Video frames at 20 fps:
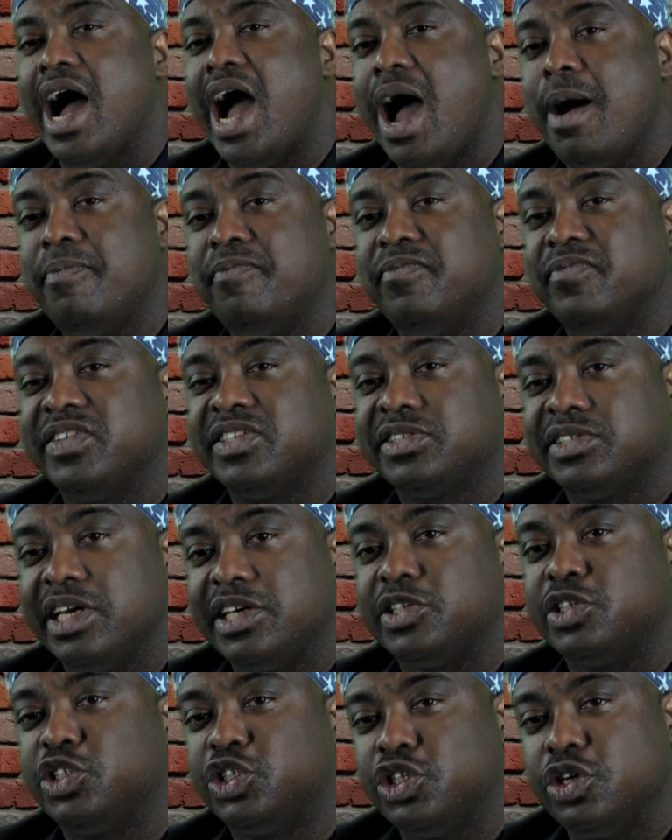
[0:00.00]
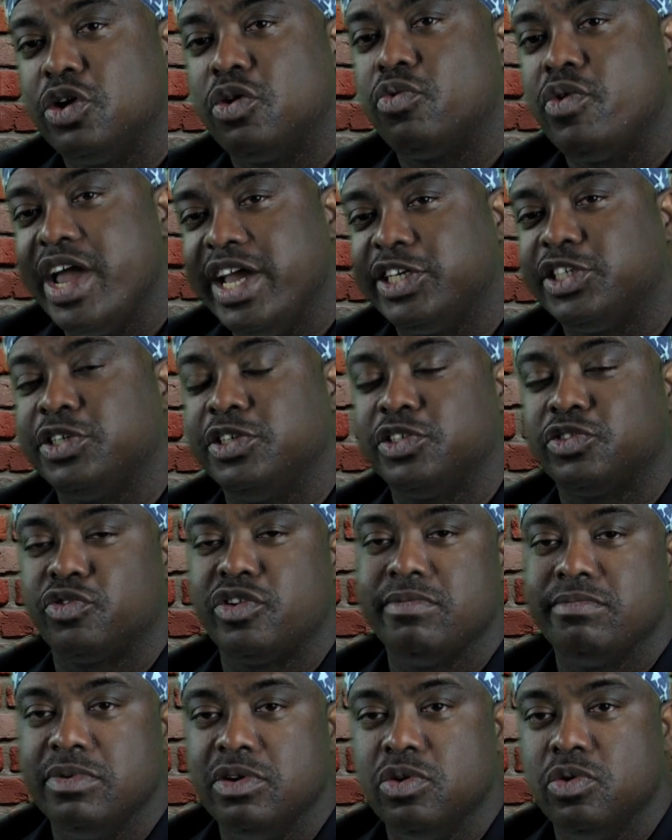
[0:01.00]
I'm 6 generations
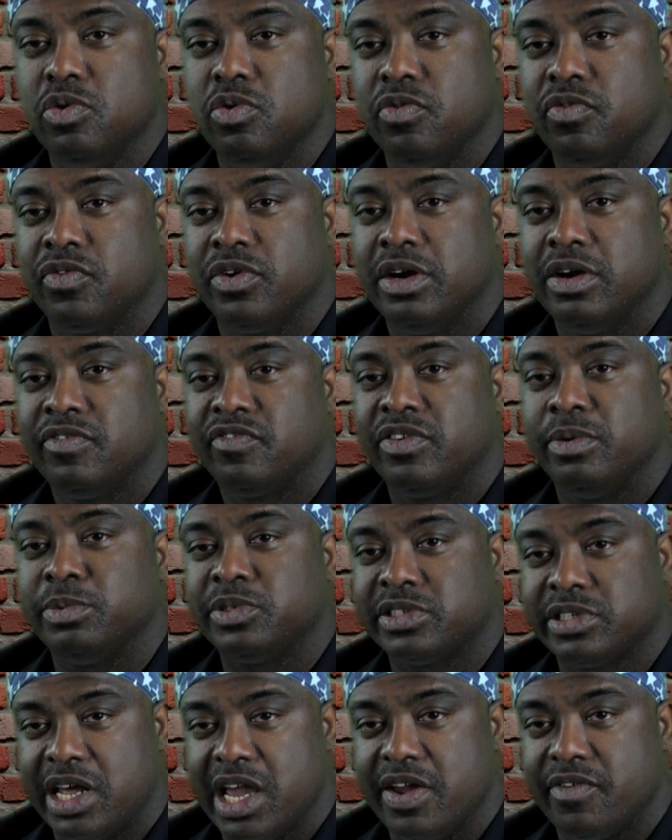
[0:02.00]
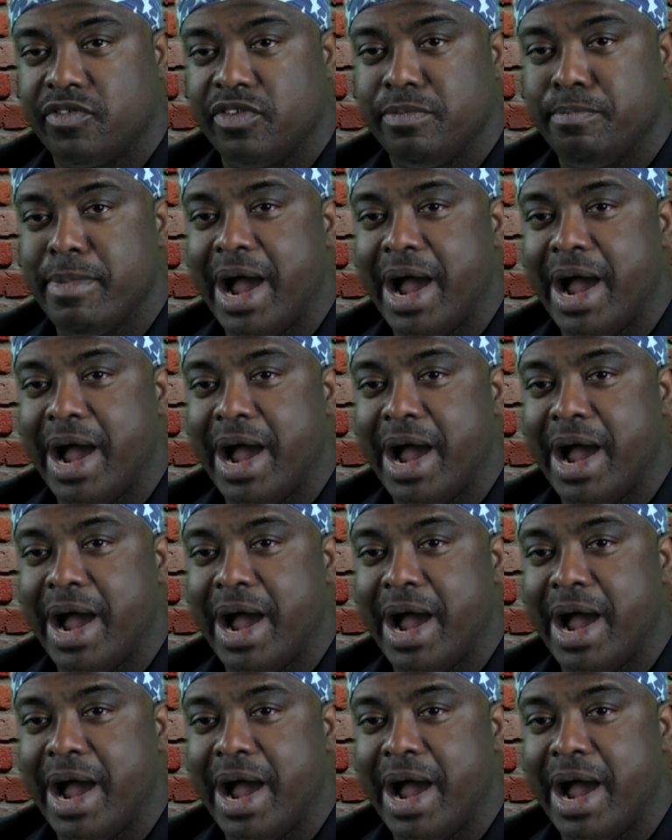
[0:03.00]
removed from slavery.